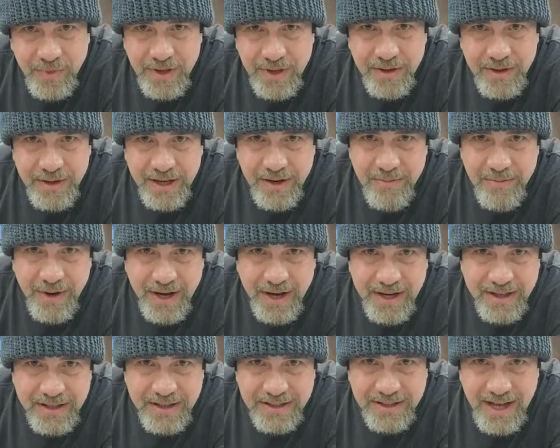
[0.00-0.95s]

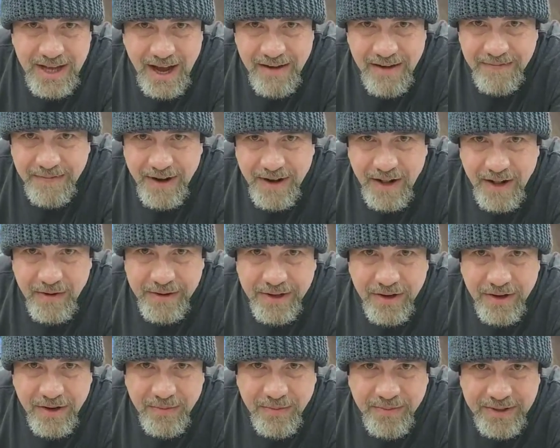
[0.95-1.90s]
Anybody that's not following
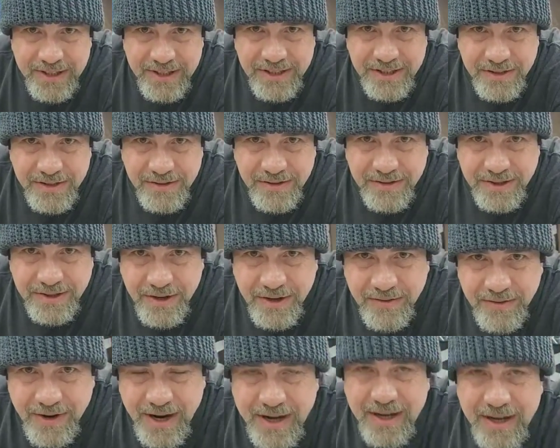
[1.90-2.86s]
her, please do so
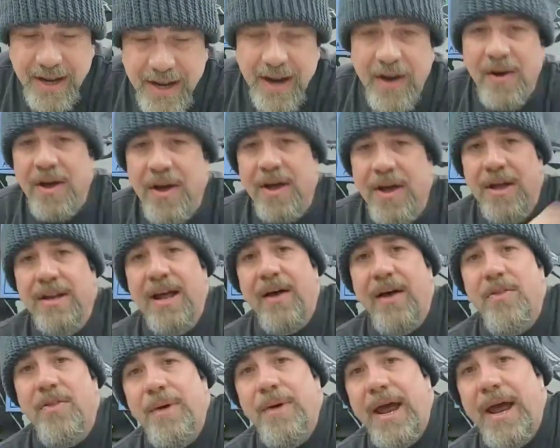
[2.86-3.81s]
right now.
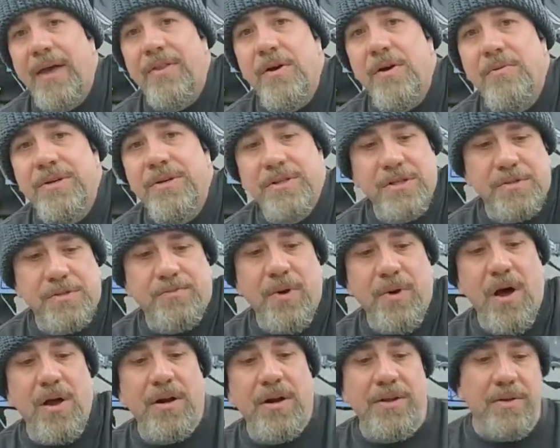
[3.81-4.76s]
Now, the man that we just
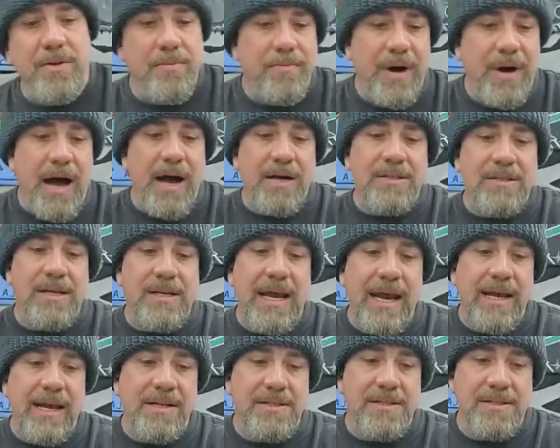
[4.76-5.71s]
brought in the box,
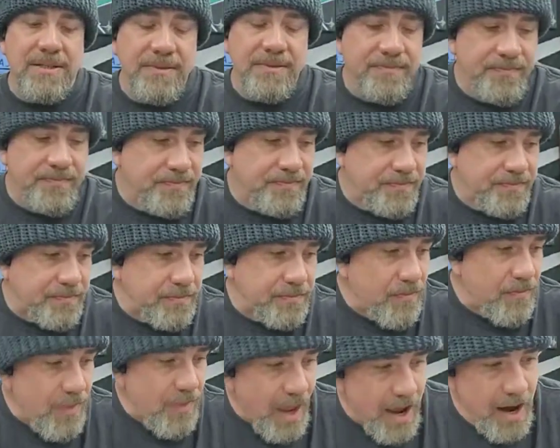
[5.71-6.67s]
Hanson,
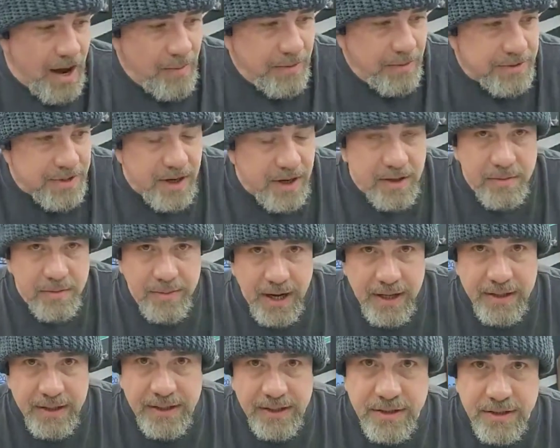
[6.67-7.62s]
I'm going to talk
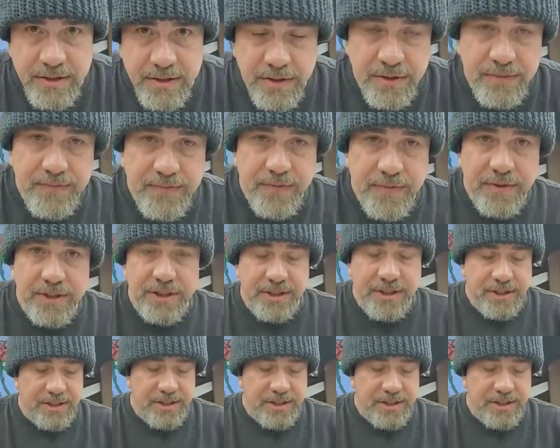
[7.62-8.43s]
about this dude for just a